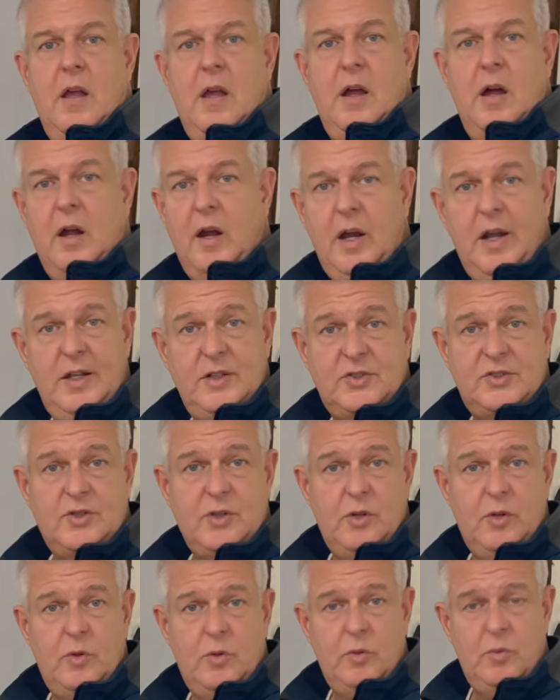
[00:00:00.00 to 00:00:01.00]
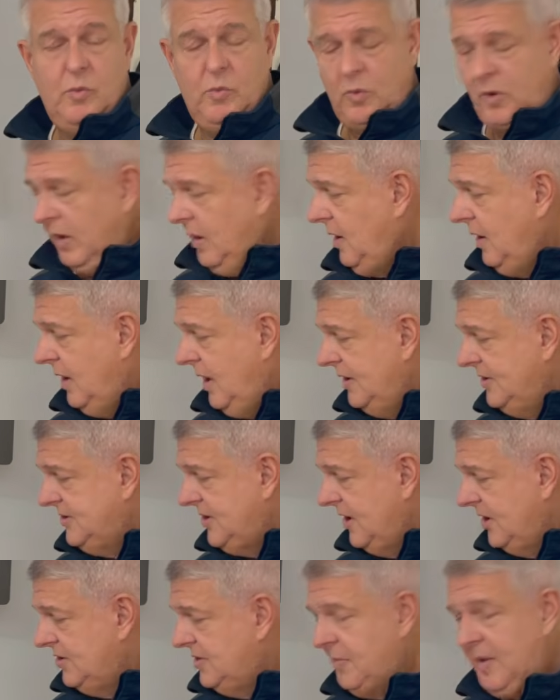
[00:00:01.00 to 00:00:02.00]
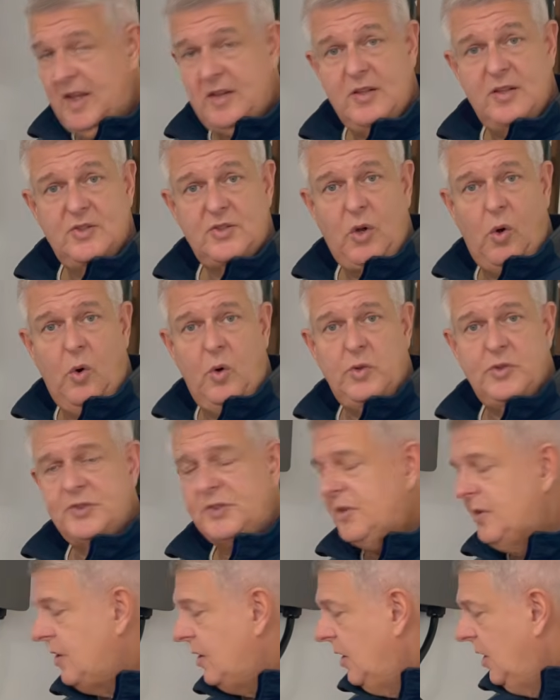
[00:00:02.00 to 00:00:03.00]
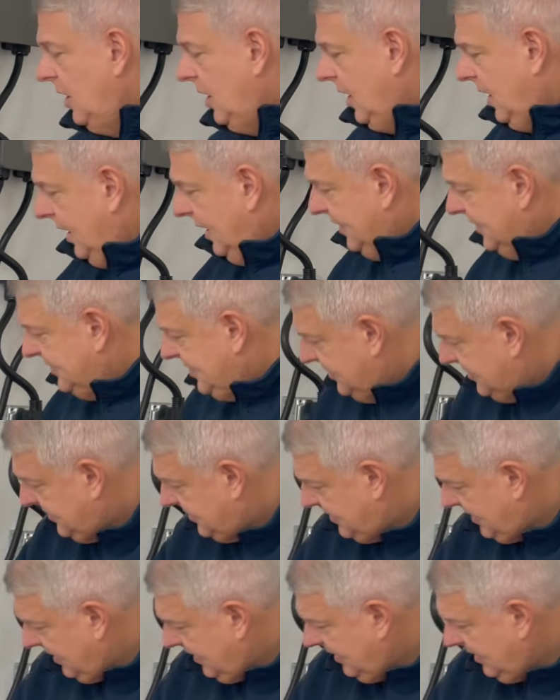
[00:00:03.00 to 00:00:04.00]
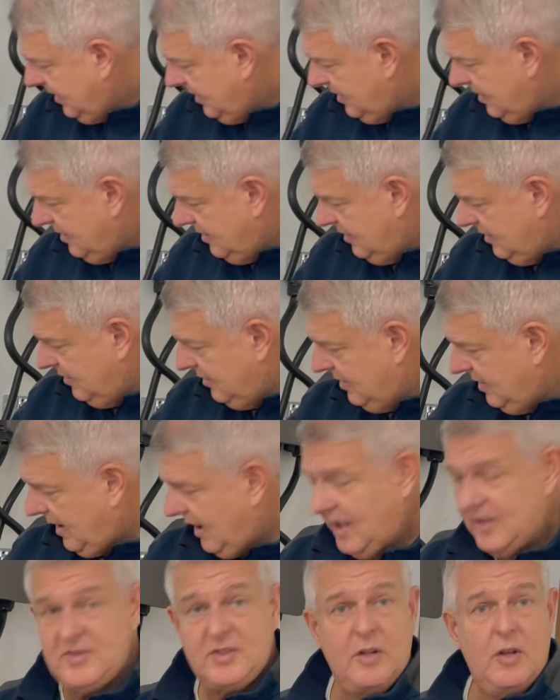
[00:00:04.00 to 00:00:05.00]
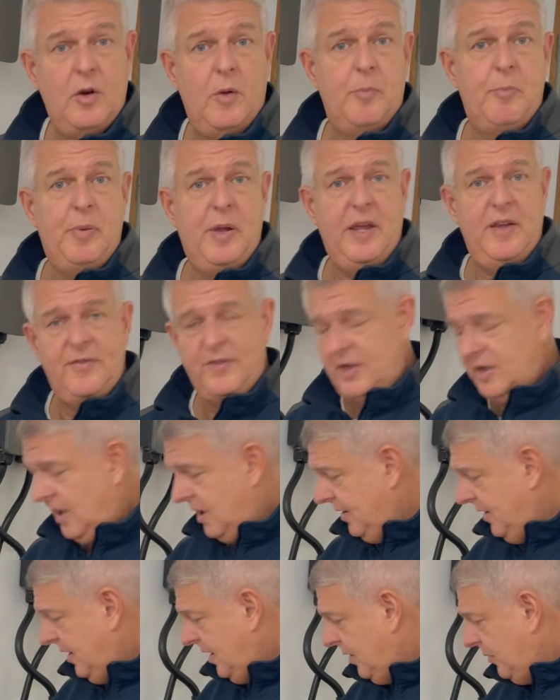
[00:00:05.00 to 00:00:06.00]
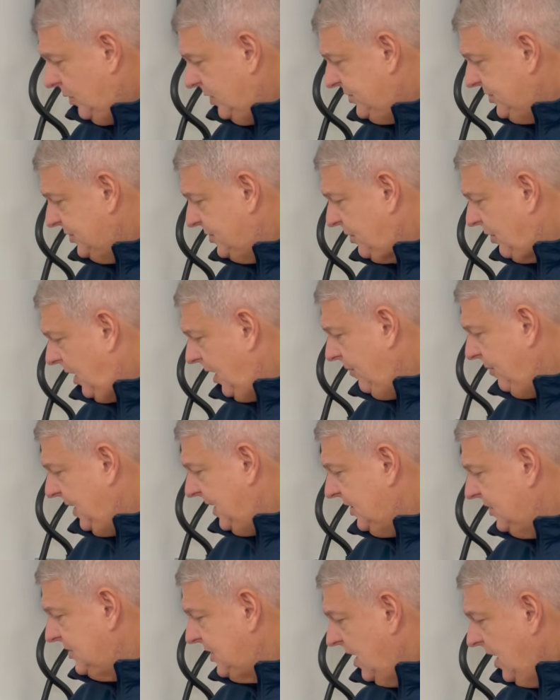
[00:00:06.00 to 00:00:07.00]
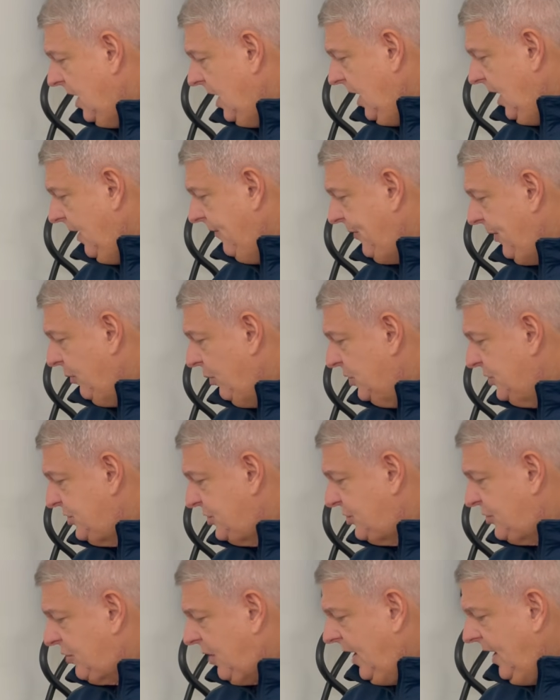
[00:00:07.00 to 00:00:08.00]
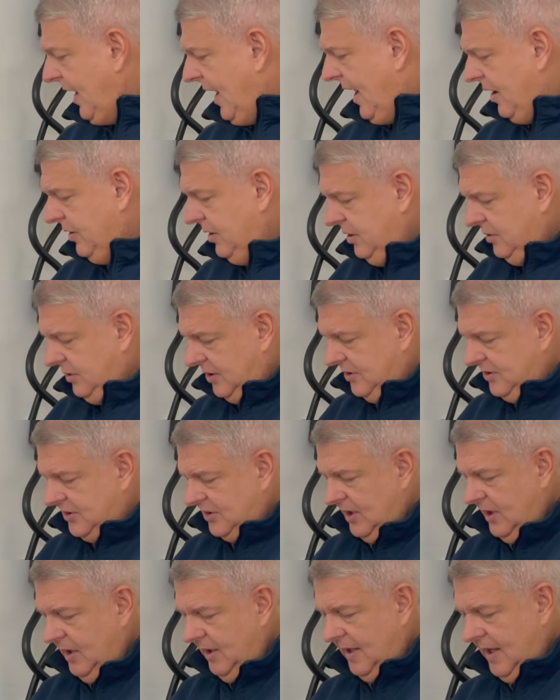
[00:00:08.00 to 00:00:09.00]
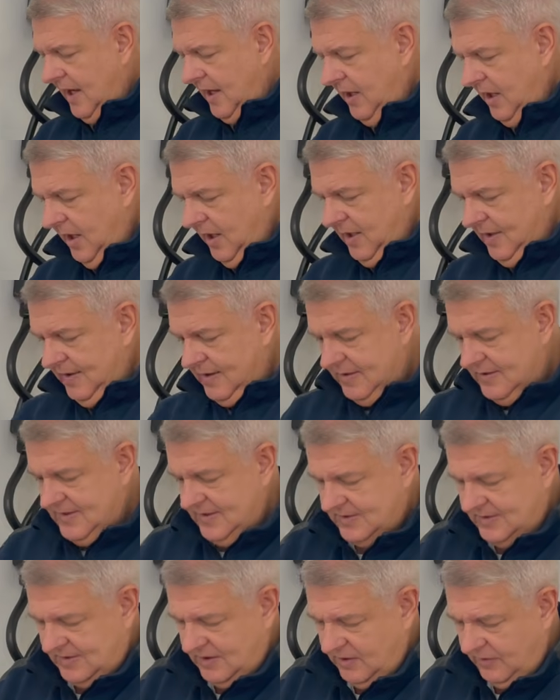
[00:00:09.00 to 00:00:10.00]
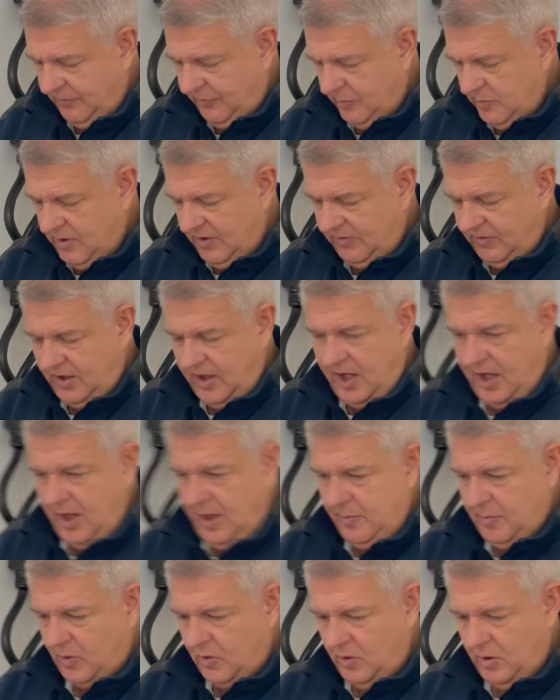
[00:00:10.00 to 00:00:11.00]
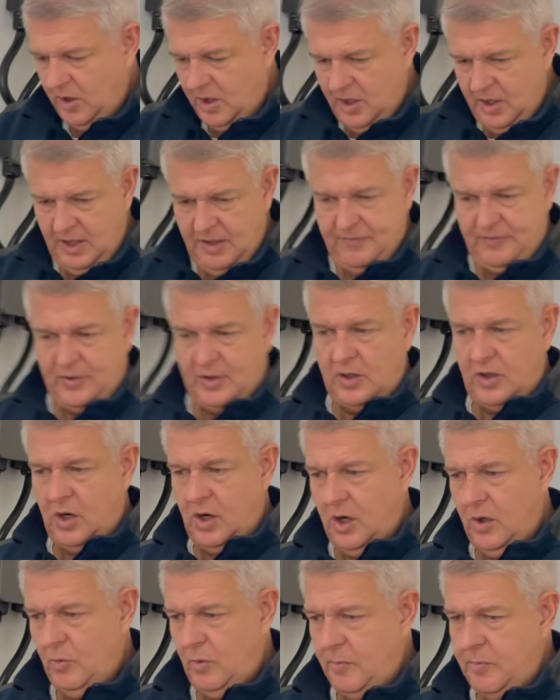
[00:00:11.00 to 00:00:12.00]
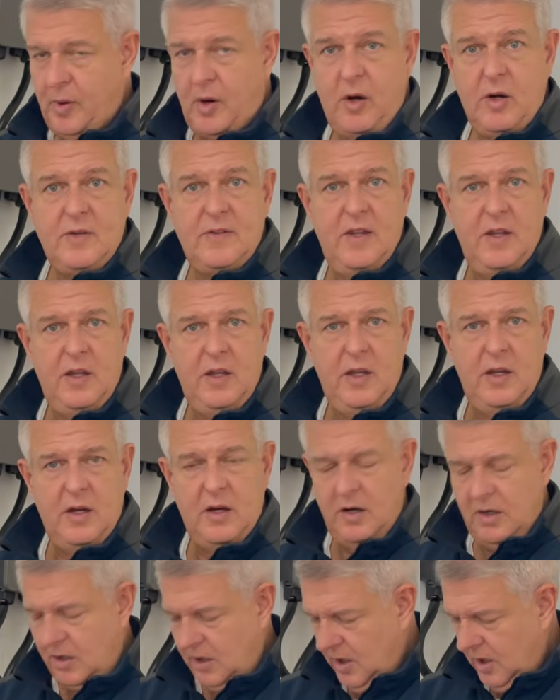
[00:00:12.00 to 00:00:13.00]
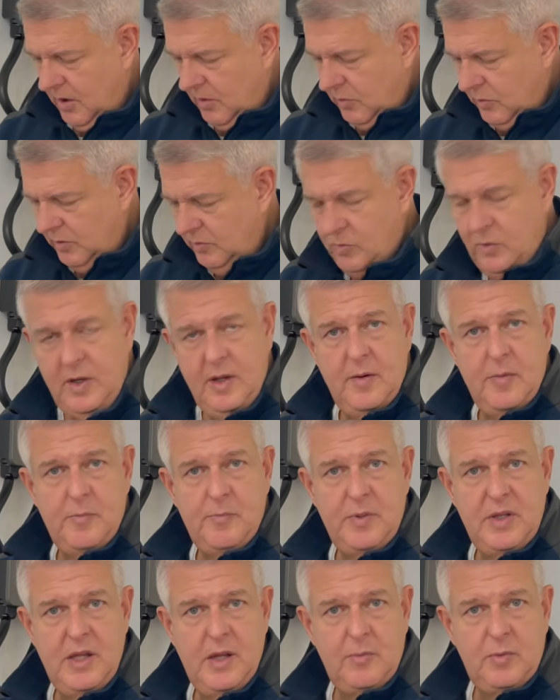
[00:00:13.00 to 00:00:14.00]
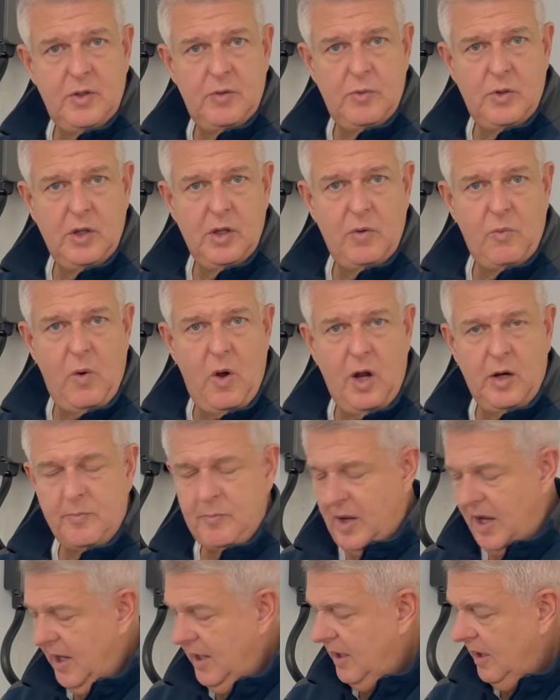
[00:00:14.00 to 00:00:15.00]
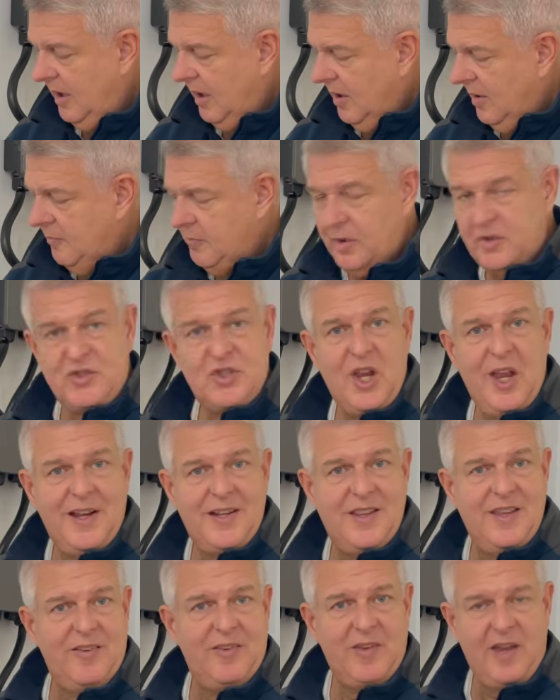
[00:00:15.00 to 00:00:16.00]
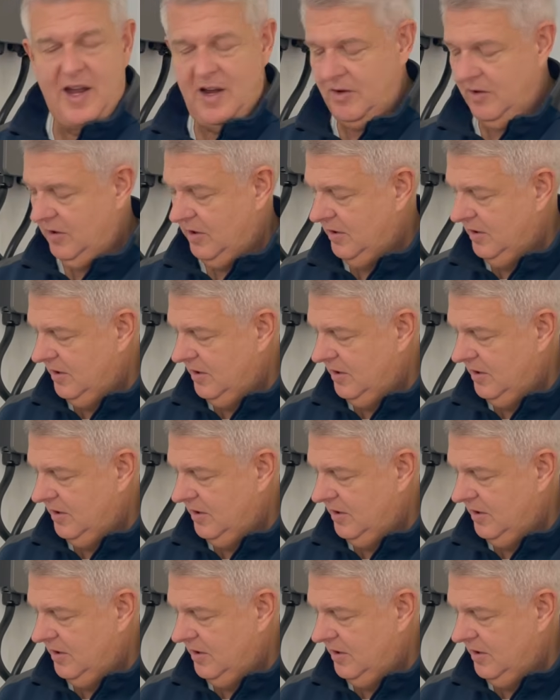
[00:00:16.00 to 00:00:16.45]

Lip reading: All right, so one of the nice things about this holster is this thing has a little pivot on there, which is great because if it were straight out, you can see that the distance from this cable, if the car were parked in here, wouldn't we be able to really walk by it? But check this out.